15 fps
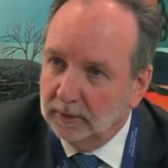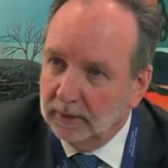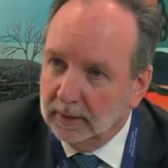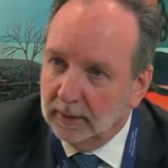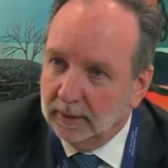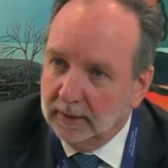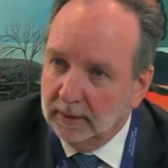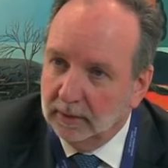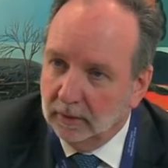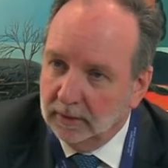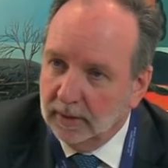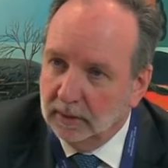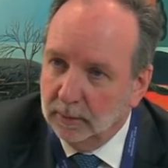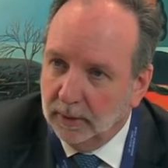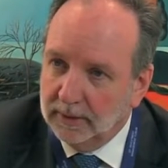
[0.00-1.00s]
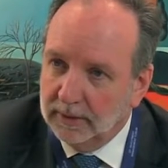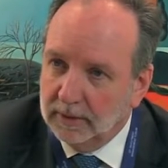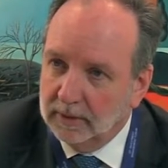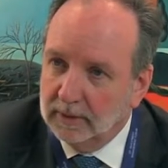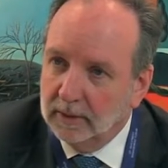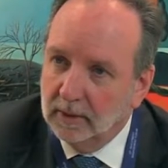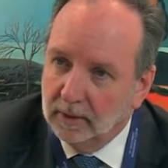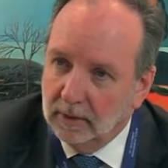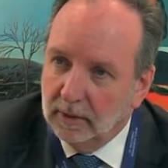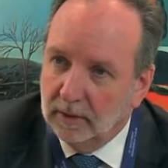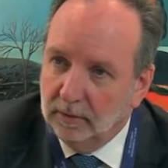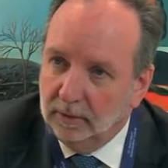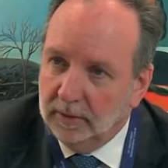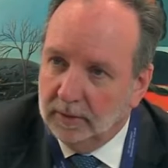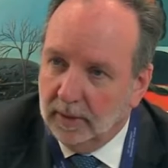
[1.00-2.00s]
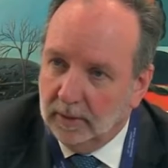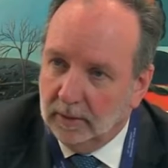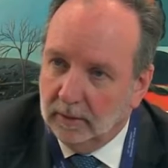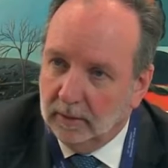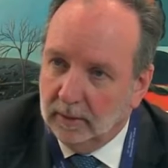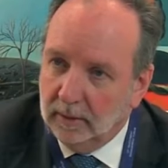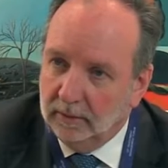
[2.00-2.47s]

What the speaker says: And I think on that basis, retail